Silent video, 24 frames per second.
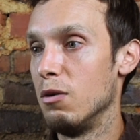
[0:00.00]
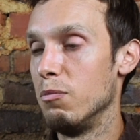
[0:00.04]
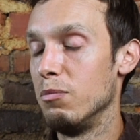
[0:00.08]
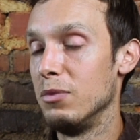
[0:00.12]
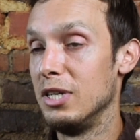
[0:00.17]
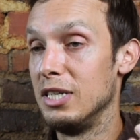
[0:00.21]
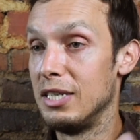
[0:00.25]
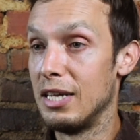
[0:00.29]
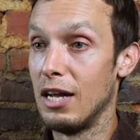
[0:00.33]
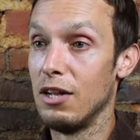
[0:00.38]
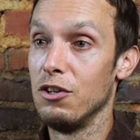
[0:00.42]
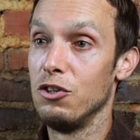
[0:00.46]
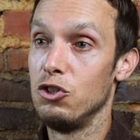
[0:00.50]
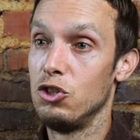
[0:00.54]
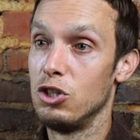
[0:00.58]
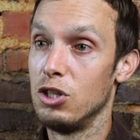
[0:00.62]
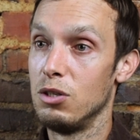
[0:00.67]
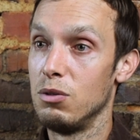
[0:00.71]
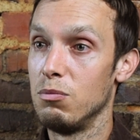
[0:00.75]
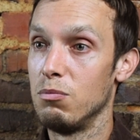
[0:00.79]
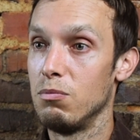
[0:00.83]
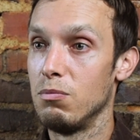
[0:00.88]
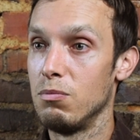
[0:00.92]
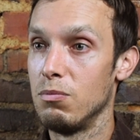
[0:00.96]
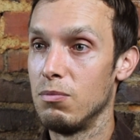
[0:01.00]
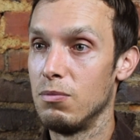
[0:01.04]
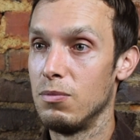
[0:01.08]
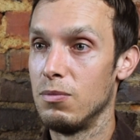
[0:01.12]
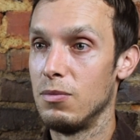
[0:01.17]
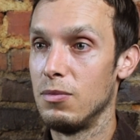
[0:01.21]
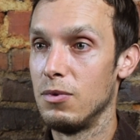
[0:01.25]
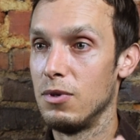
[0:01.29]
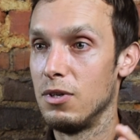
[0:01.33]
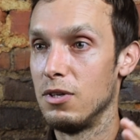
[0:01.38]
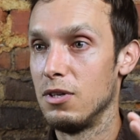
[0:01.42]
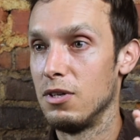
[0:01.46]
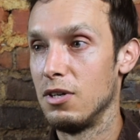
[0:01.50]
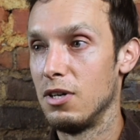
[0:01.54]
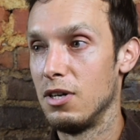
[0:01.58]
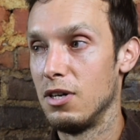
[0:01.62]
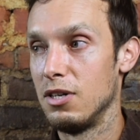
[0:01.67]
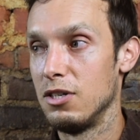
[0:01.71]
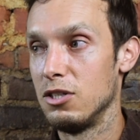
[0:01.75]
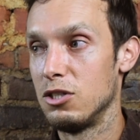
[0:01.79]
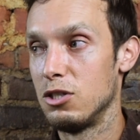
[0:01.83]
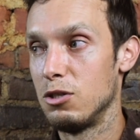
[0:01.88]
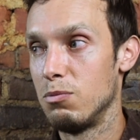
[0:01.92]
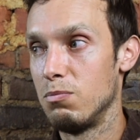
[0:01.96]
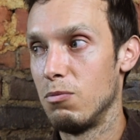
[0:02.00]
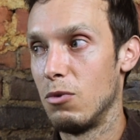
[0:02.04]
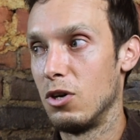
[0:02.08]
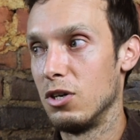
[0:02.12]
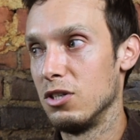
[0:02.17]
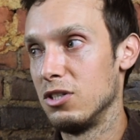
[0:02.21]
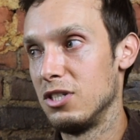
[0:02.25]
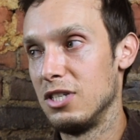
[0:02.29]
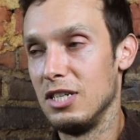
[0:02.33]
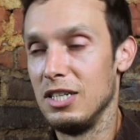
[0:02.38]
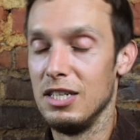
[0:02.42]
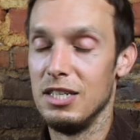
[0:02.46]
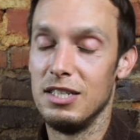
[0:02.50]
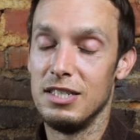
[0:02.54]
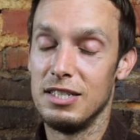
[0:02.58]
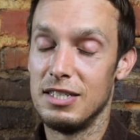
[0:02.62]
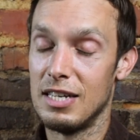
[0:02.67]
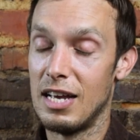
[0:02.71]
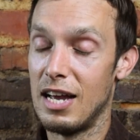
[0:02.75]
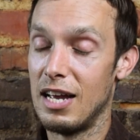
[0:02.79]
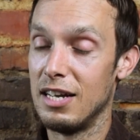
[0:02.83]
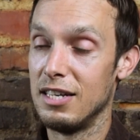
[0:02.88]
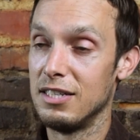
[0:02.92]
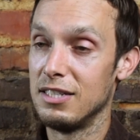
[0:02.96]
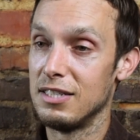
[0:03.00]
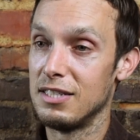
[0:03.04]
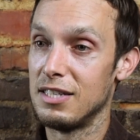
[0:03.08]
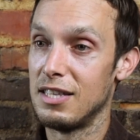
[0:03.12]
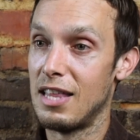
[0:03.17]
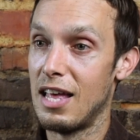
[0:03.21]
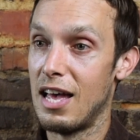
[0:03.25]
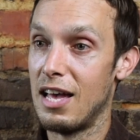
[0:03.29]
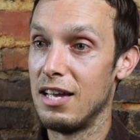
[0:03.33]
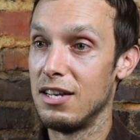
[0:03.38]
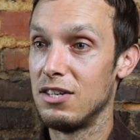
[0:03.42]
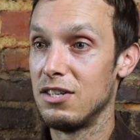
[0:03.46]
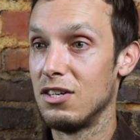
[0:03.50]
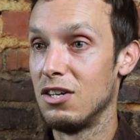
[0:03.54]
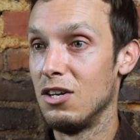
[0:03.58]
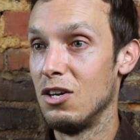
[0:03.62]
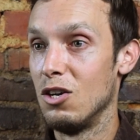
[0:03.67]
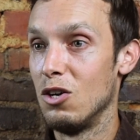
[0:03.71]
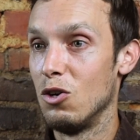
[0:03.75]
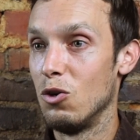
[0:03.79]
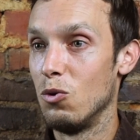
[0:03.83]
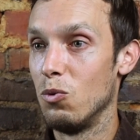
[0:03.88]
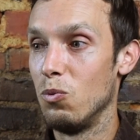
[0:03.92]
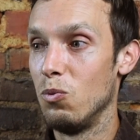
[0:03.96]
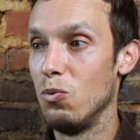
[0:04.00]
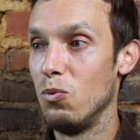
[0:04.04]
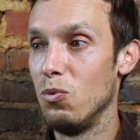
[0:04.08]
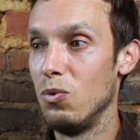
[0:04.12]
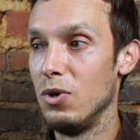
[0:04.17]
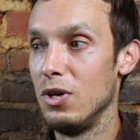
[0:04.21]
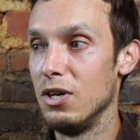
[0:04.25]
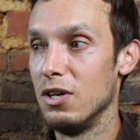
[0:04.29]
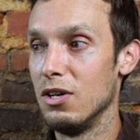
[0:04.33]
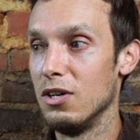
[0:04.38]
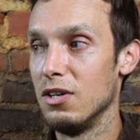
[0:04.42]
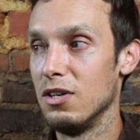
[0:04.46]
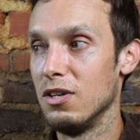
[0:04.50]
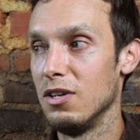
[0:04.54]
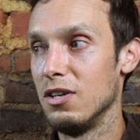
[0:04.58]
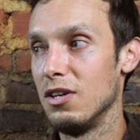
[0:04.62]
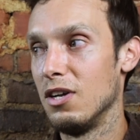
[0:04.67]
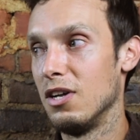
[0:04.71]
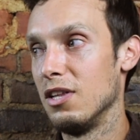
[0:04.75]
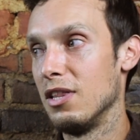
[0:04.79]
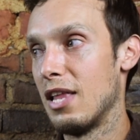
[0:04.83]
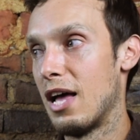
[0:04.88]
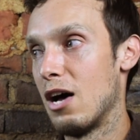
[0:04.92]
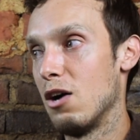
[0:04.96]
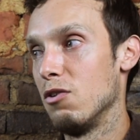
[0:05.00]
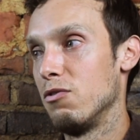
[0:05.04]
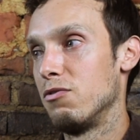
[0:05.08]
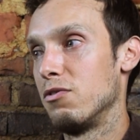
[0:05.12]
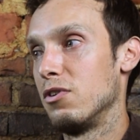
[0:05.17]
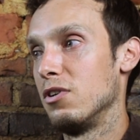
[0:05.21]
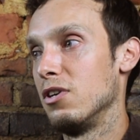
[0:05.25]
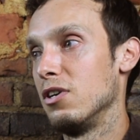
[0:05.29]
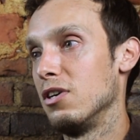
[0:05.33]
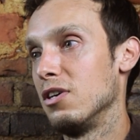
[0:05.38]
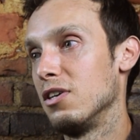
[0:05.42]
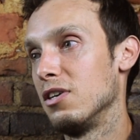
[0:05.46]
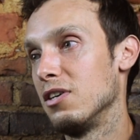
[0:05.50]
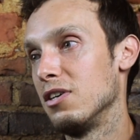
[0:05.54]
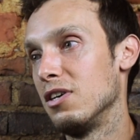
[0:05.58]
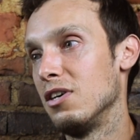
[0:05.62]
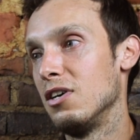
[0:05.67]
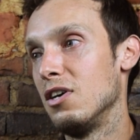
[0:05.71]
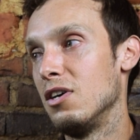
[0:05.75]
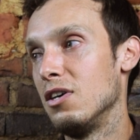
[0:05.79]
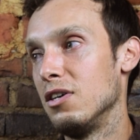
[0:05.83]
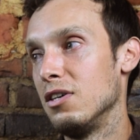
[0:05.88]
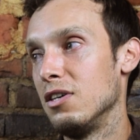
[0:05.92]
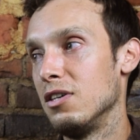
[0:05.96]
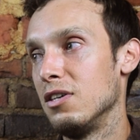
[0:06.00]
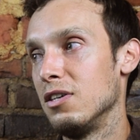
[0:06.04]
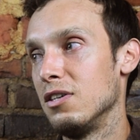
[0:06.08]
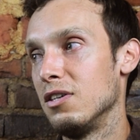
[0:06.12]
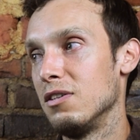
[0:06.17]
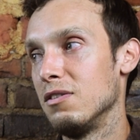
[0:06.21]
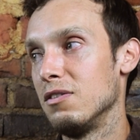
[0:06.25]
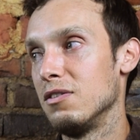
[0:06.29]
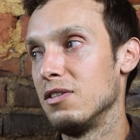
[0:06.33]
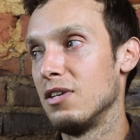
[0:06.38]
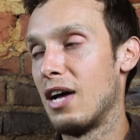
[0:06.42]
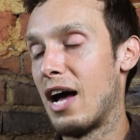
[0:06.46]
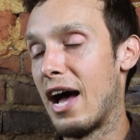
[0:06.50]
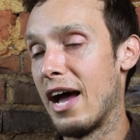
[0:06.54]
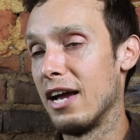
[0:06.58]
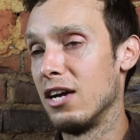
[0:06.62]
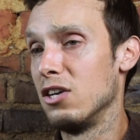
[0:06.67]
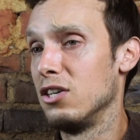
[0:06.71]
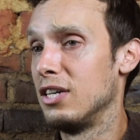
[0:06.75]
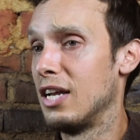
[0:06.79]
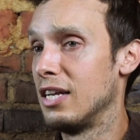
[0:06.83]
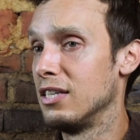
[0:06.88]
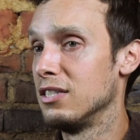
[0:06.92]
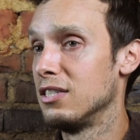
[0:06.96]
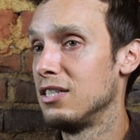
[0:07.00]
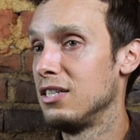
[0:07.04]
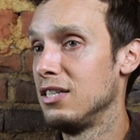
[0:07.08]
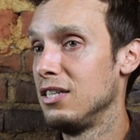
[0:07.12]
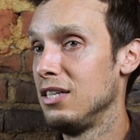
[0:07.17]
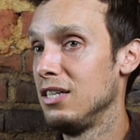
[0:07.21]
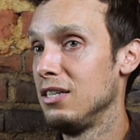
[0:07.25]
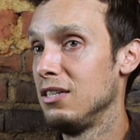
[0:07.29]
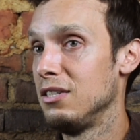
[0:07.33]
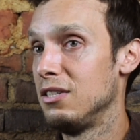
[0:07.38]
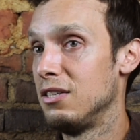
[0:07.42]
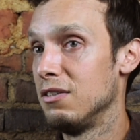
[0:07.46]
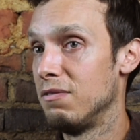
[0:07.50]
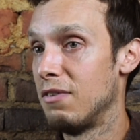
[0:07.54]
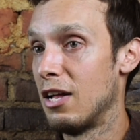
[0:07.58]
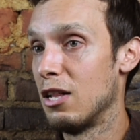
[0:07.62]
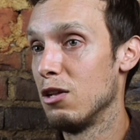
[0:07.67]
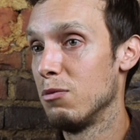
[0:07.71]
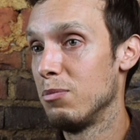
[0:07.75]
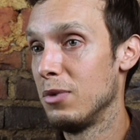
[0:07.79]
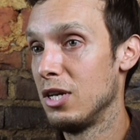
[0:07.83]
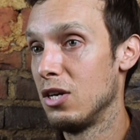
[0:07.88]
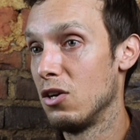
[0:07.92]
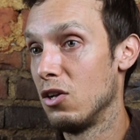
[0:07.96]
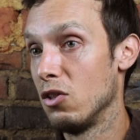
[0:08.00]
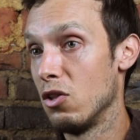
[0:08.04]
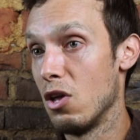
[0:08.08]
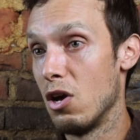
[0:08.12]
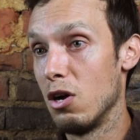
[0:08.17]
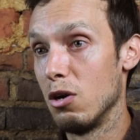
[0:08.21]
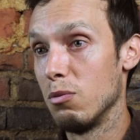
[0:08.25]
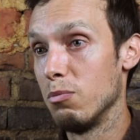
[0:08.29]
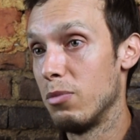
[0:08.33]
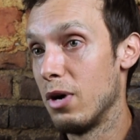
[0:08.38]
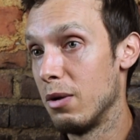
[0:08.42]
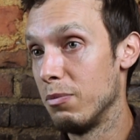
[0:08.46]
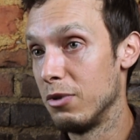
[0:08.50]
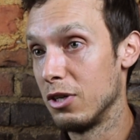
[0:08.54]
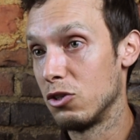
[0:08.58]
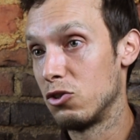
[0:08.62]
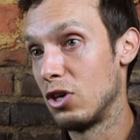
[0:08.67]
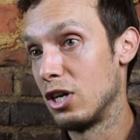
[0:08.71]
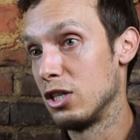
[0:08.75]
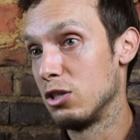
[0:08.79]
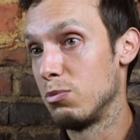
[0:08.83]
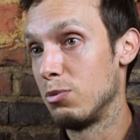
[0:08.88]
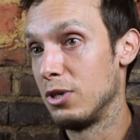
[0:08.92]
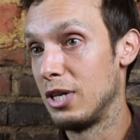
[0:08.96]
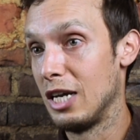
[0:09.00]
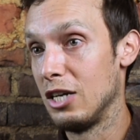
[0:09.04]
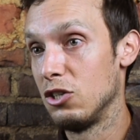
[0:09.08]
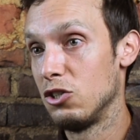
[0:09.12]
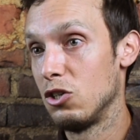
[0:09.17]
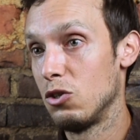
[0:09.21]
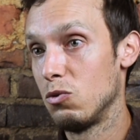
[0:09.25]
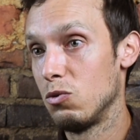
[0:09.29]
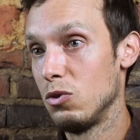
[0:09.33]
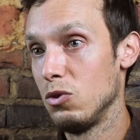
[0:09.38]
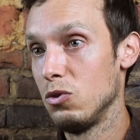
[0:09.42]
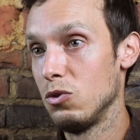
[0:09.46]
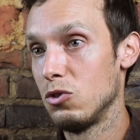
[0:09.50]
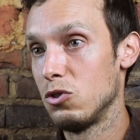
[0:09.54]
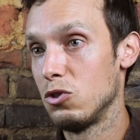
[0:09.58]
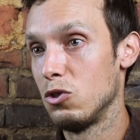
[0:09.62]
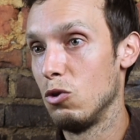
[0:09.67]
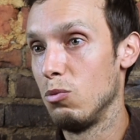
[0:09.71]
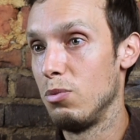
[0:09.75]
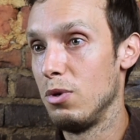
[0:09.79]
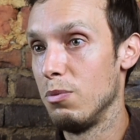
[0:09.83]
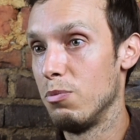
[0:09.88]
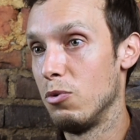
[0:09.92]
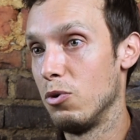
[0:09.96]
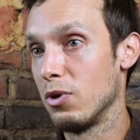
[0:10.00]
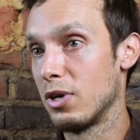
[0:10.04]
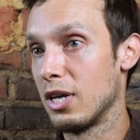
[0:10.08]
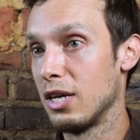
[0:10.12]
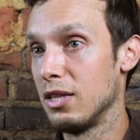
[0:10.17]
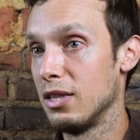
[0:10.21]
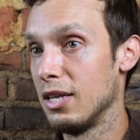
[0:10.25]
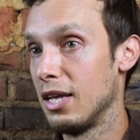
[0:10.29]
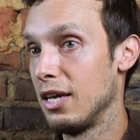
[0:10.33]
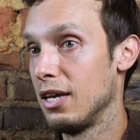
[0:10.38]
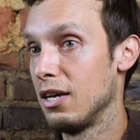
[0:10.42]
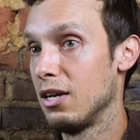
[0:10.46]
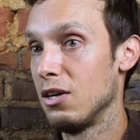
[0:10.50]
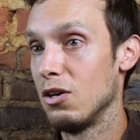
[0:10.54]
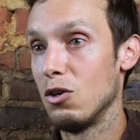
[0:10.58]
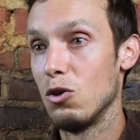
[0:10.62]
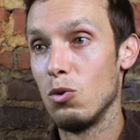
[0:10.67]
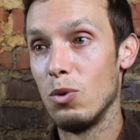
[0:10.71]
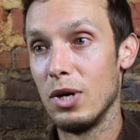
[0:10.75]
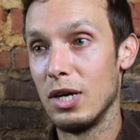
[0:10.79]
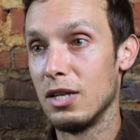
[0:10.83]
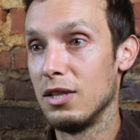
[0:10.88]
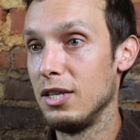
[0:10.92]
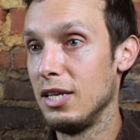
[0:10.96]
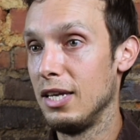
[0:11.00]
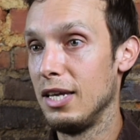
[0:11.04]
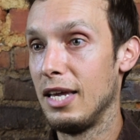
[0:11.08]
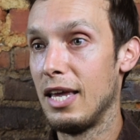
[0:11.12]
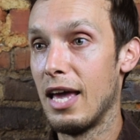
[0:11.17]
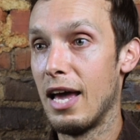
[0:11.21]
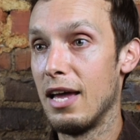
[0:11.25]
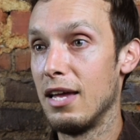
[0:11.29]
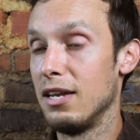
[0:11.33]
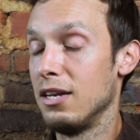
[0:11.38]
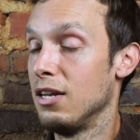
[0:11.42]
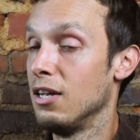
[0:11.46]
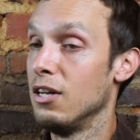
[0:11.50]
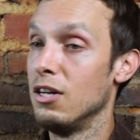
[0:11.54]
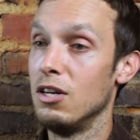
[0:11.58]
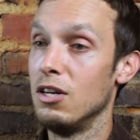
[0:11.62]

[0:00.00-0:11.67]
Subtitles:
intelligent, smart city designs that will allow for higher density development along public transportation routes, so people can, like, quickly get